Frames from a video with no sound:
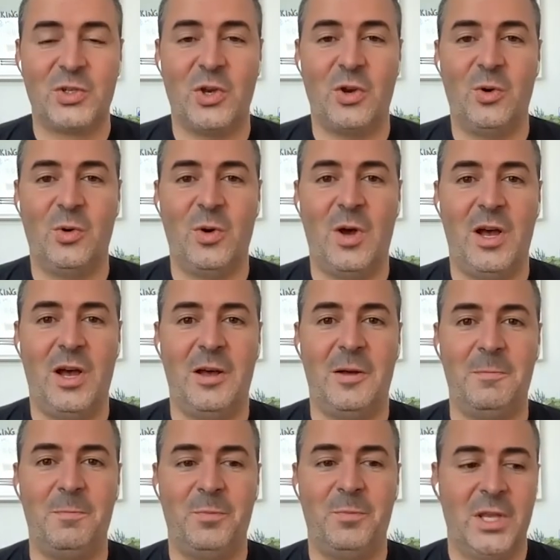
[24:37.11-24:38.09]
so
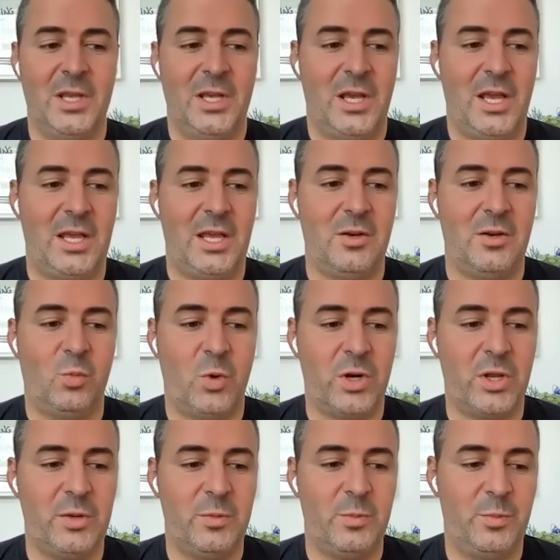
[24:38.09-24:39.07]
um and
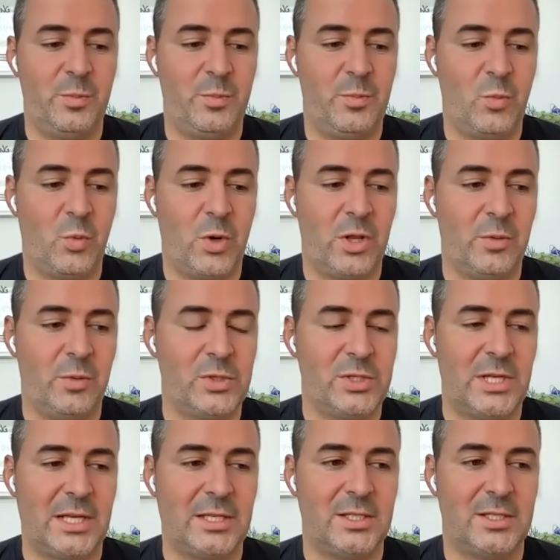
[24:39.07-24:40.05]
one of the one of the
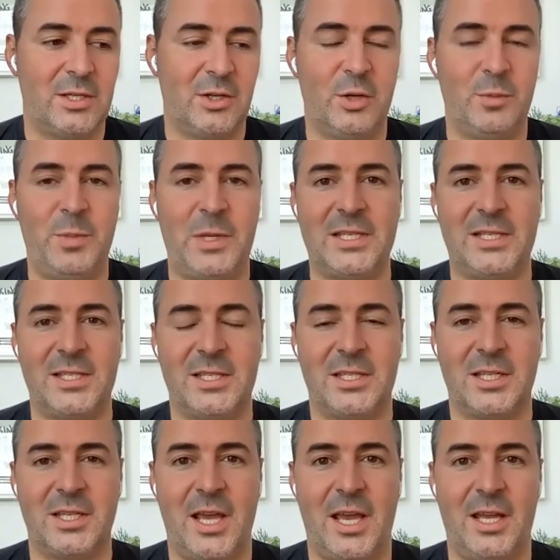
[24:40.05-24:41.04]
most necessary
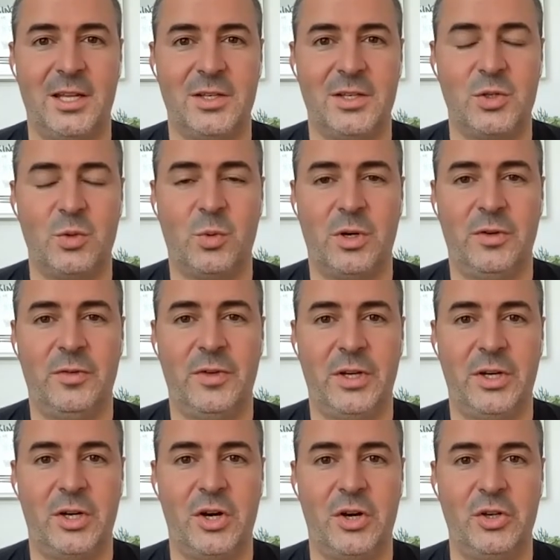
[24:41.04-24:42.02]
pieces to that is you want to
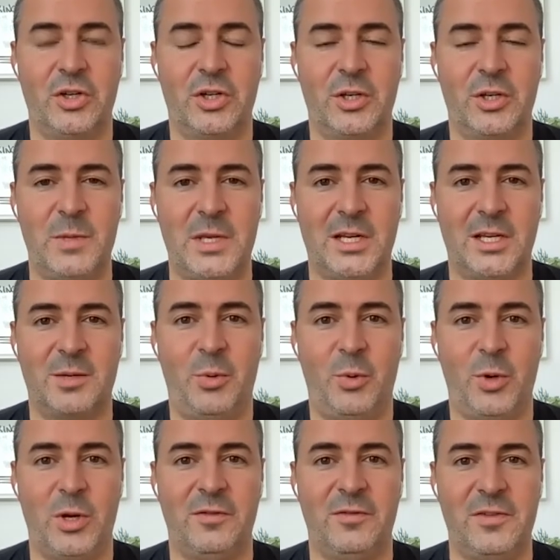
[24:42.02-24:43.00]
figure out your comedic
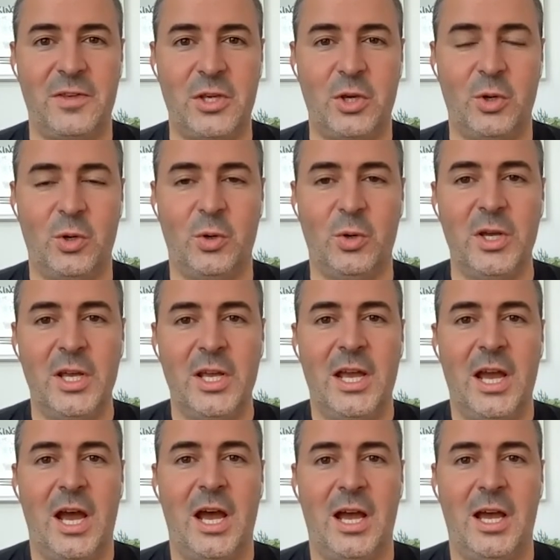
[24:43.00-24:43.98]
point of view
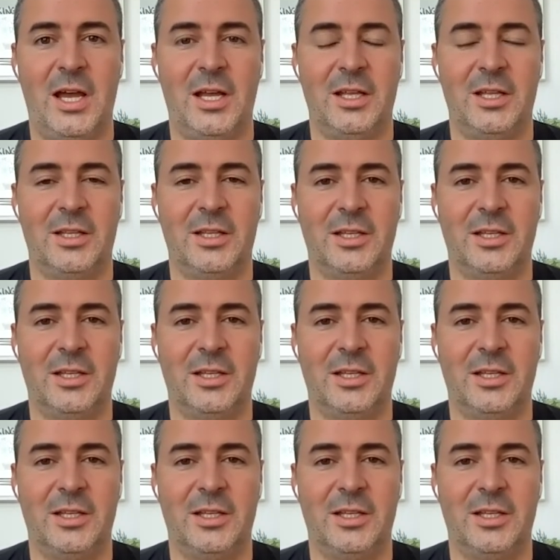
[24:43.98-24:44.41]
uh,